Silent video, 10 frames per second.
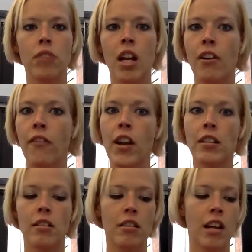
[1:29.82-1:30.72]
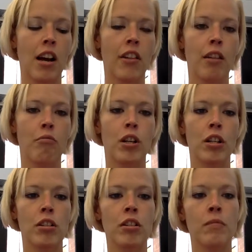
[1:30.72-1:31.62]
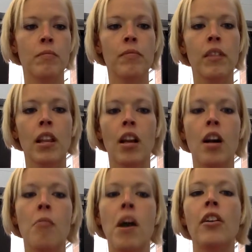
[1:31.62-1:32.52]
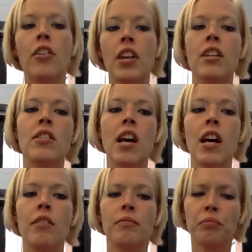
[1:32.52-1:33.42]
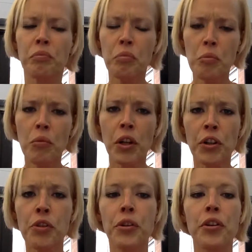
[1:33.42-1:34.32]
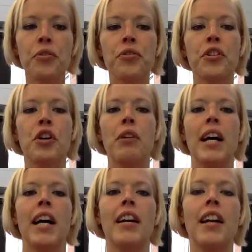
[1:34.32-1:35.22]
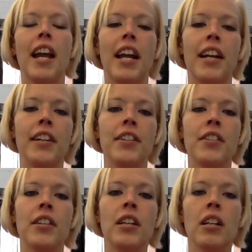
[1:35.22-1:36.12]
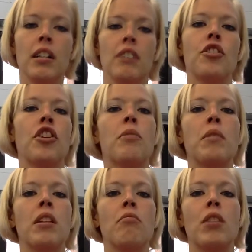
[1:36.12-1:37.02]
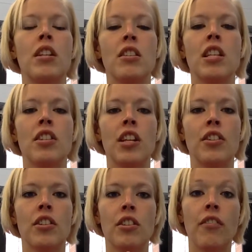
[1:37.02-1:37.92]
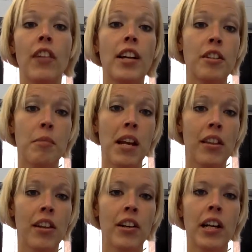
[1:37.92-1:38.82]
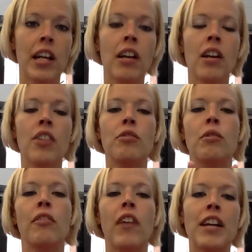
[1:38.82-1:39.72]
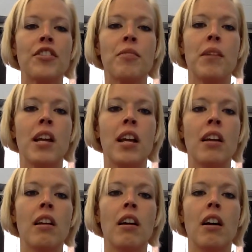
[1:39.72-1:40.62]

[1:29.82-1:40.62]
interfaces on how that works. Other things that you can use to go ahead and determine when to seek shelter is our flash to bang theory. So with flash to bang,